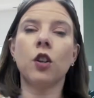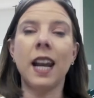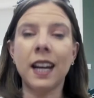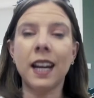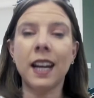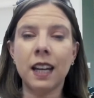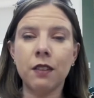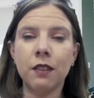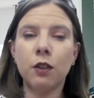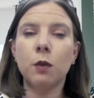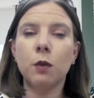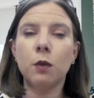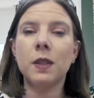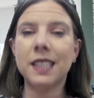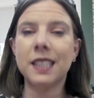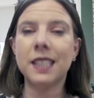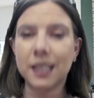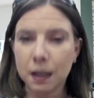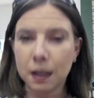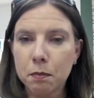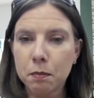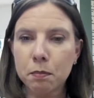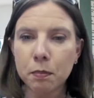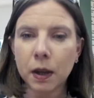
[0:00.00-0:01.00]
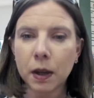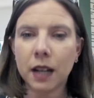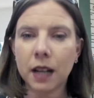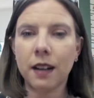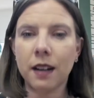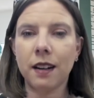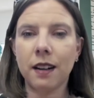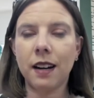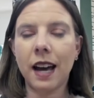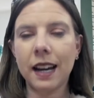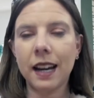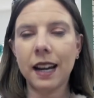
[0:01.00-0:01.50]
can I give you a
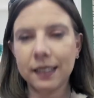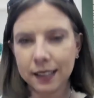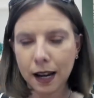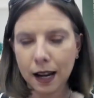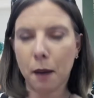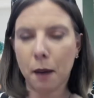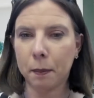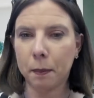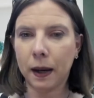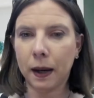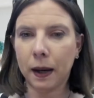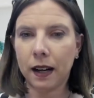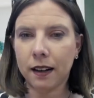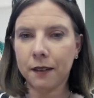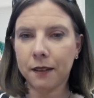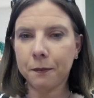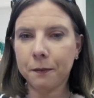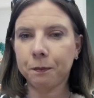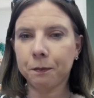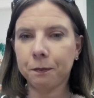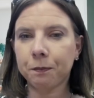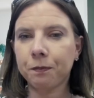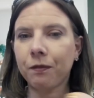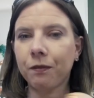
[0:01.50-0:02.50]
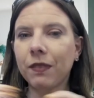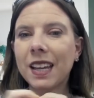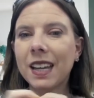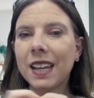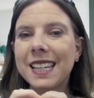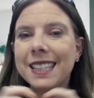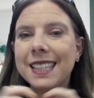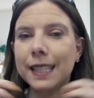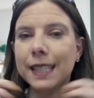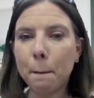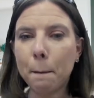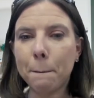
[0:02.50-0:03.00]
simple example?
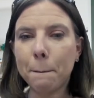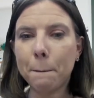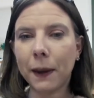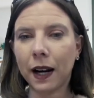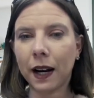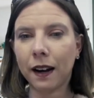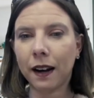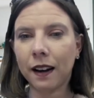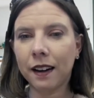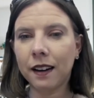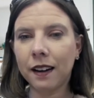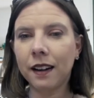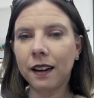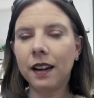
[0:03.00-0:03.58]
Simple.